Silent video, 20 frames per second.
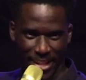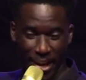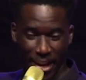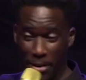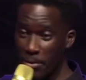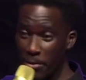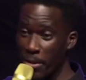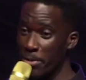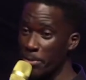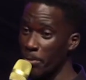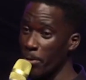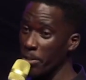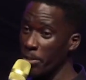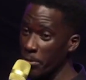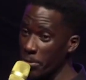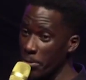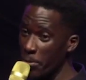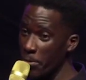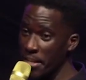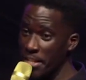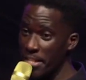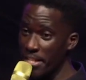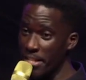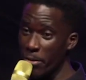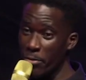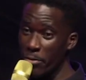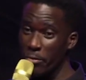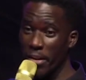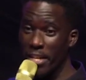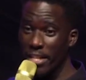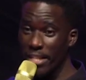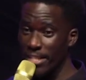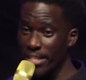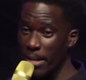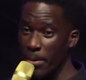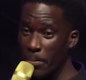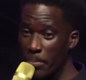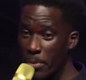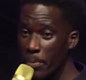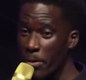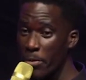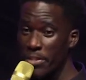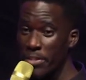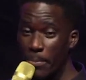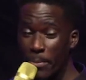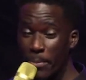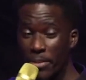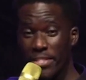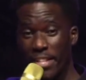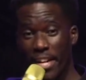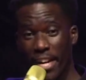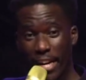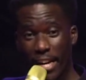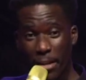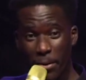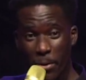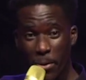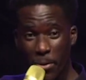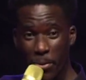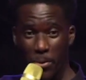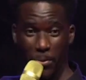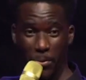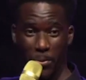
And when you continue reading, you find that some people resemble Zakayo.